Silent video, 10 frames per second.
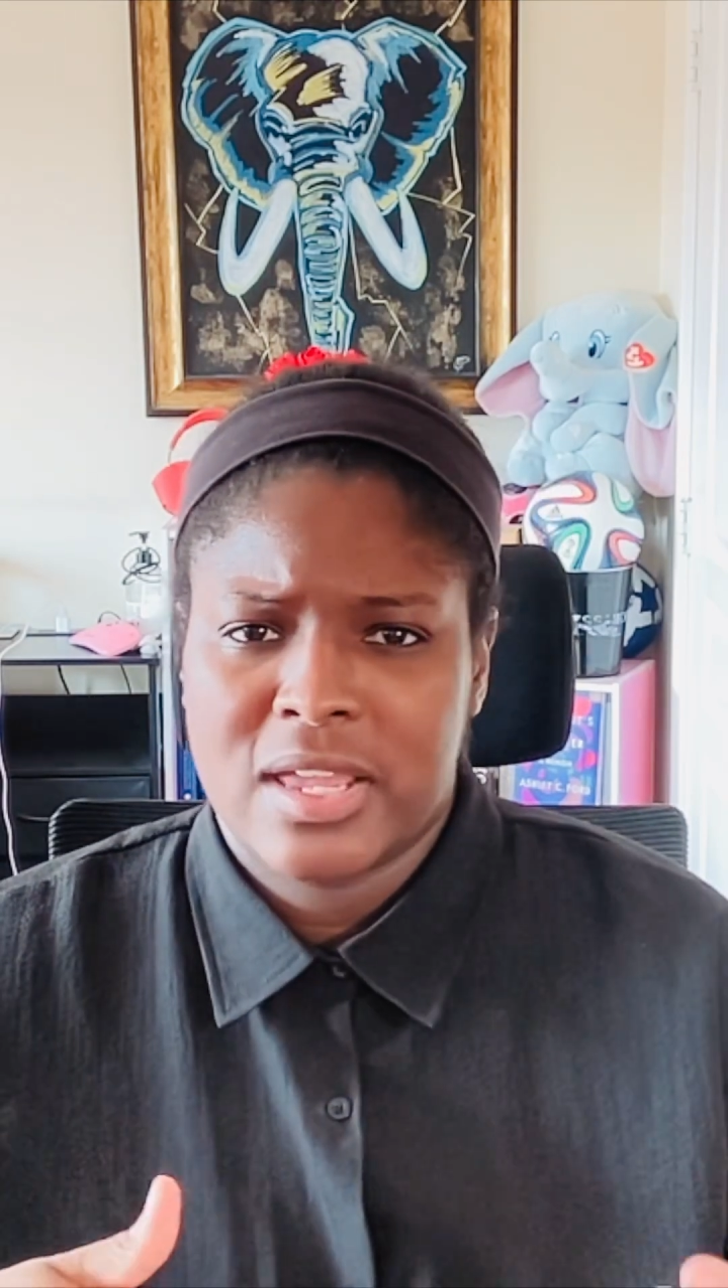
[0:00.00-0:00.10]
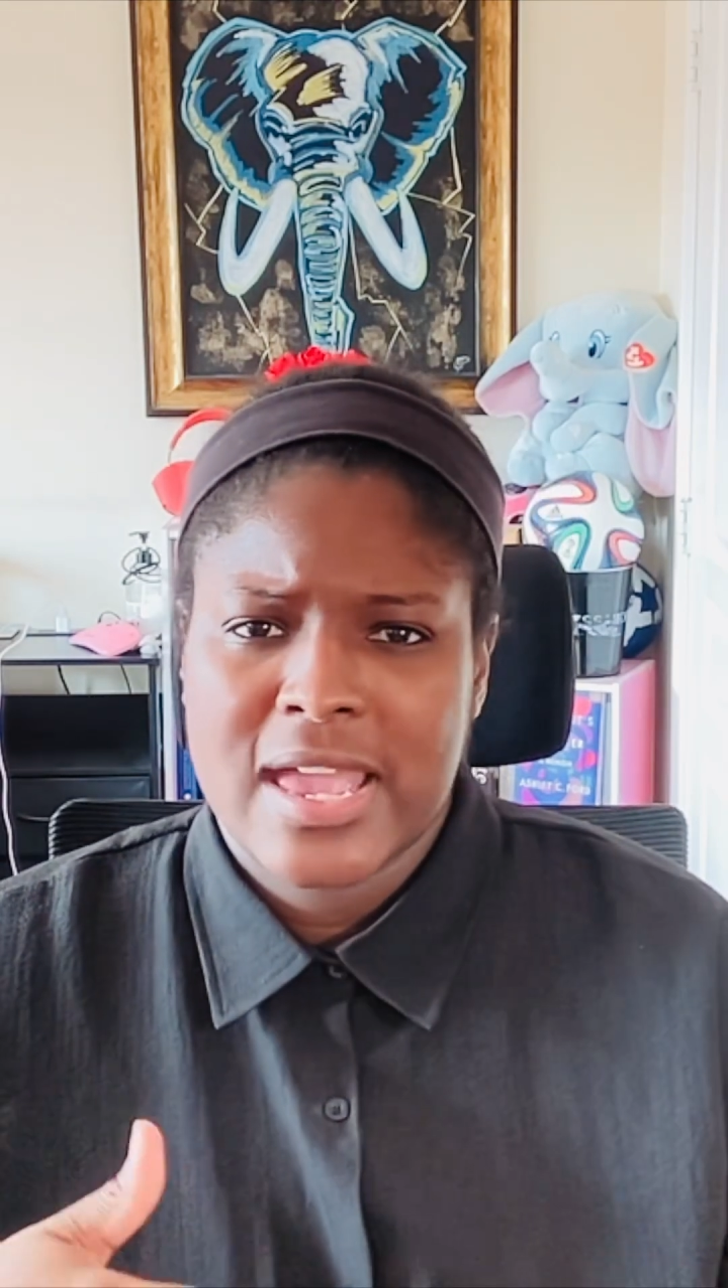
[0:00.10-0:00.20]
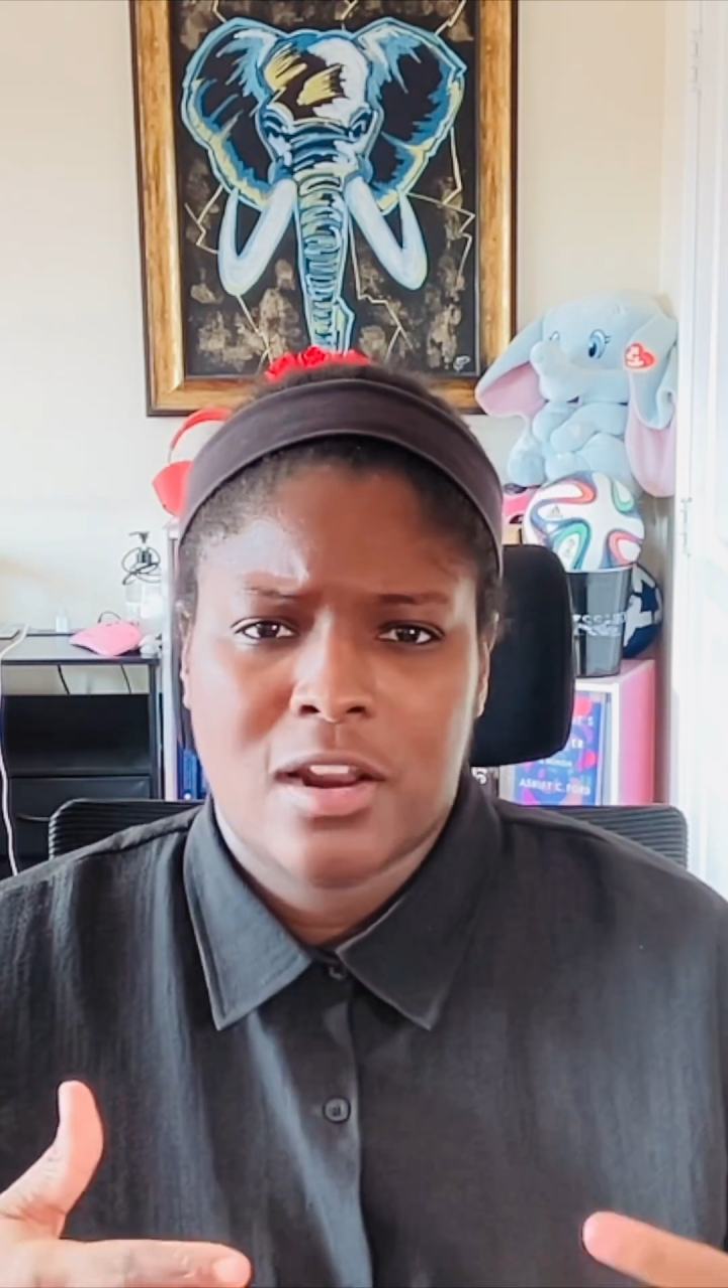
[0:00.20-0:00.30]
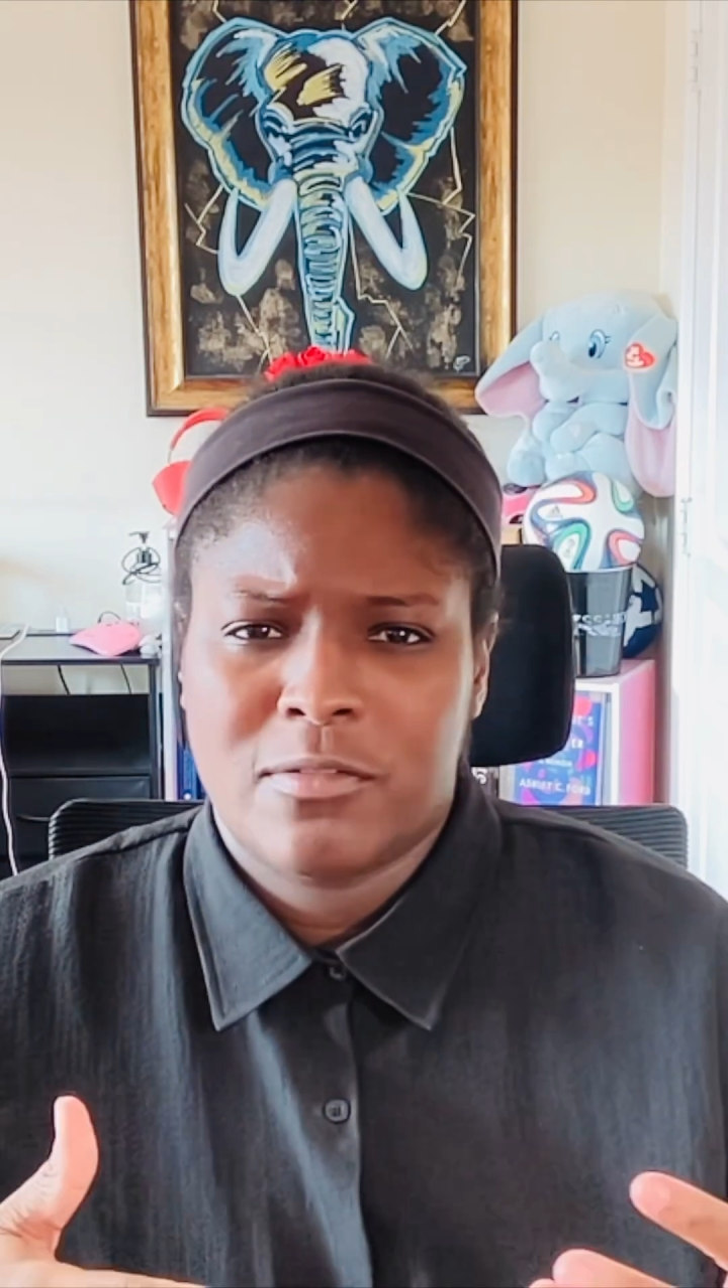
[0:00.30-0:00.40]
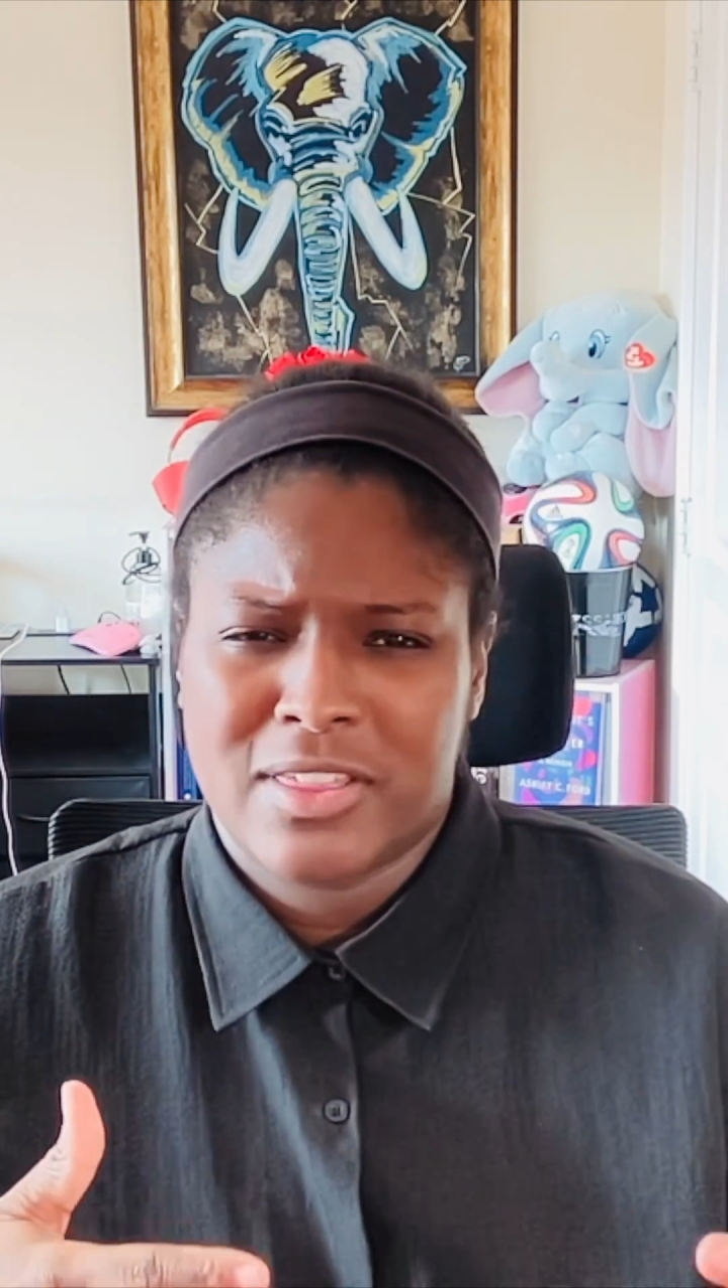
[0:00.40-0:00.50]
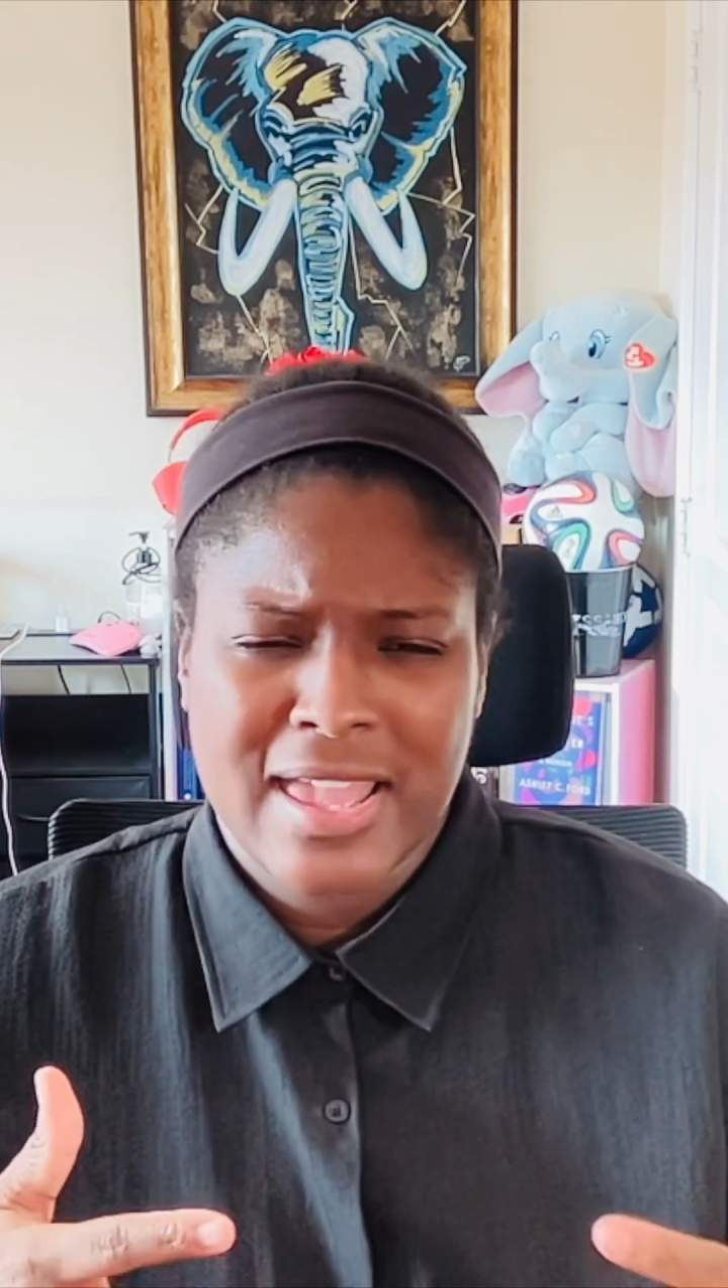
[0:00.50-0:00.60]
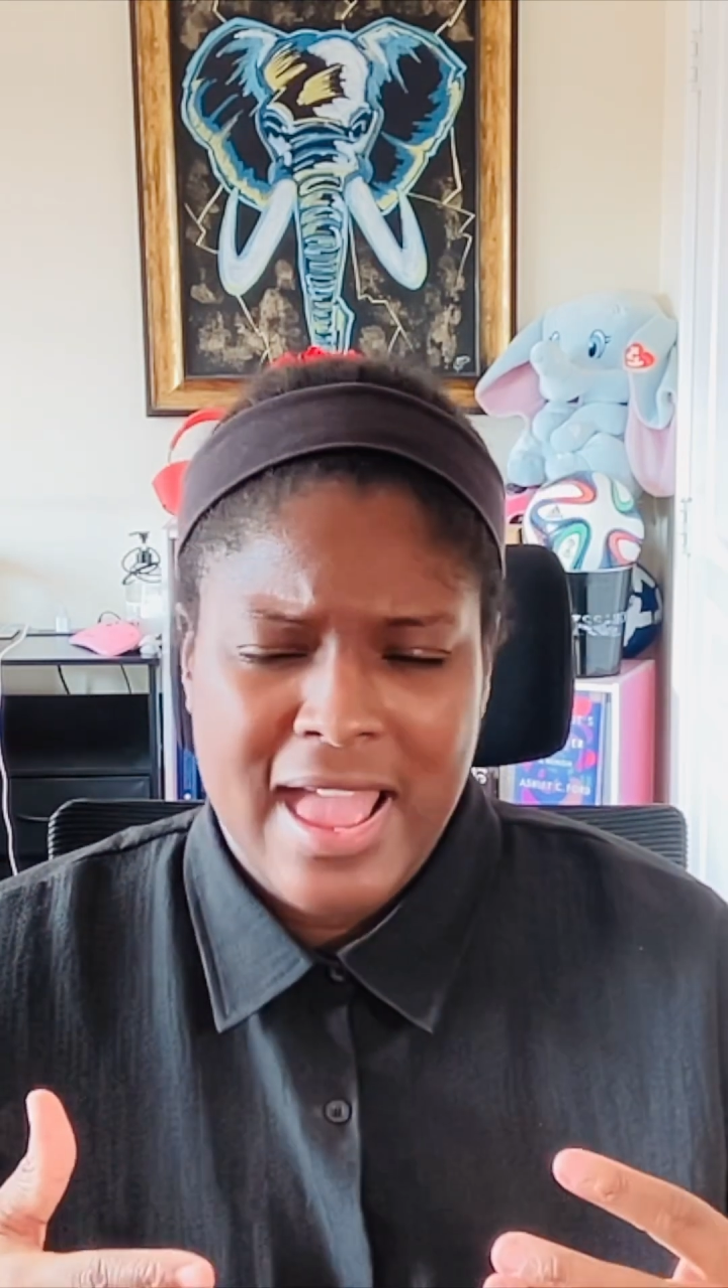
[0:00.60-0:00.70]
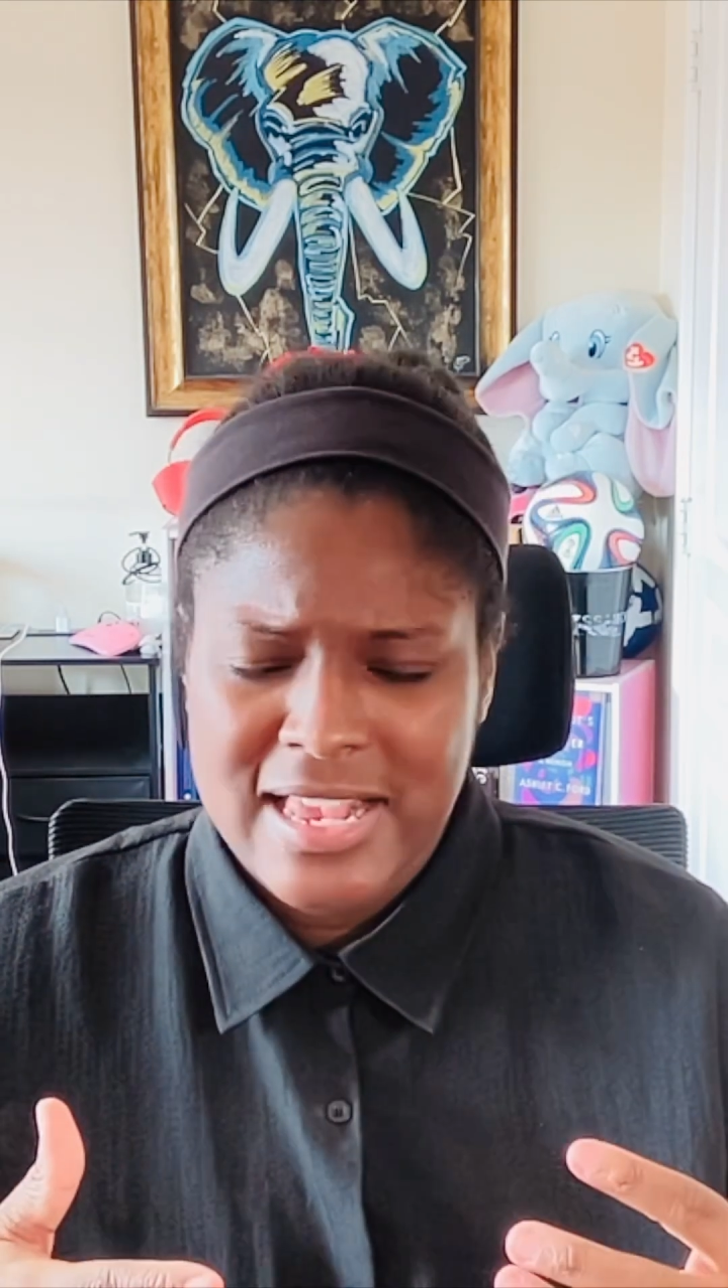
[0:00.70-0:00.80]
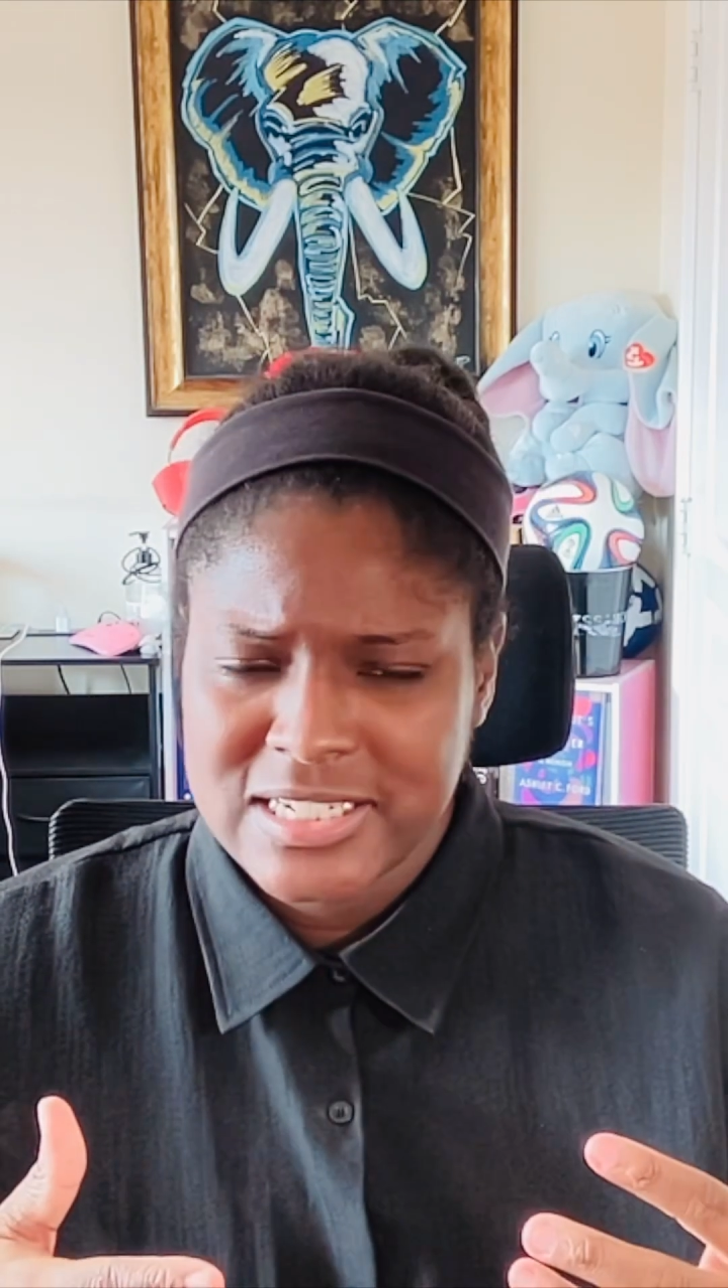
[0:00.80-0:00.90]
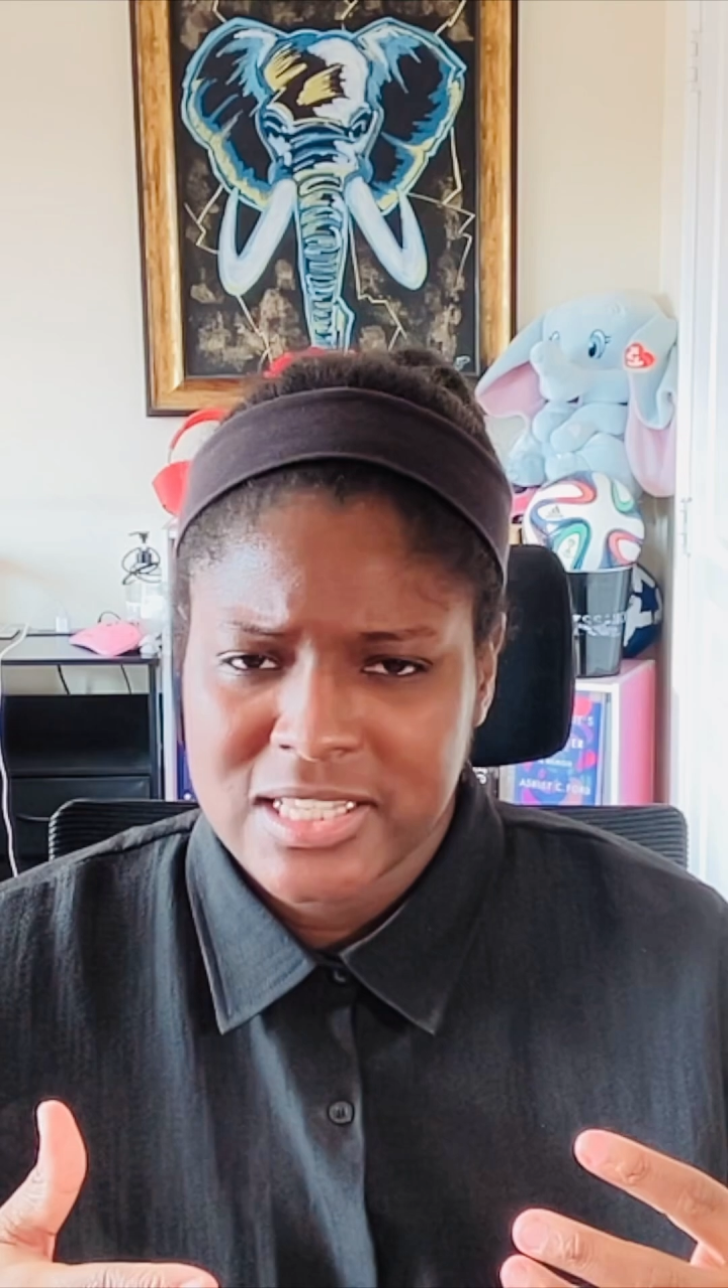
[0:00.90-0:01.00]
again over the cash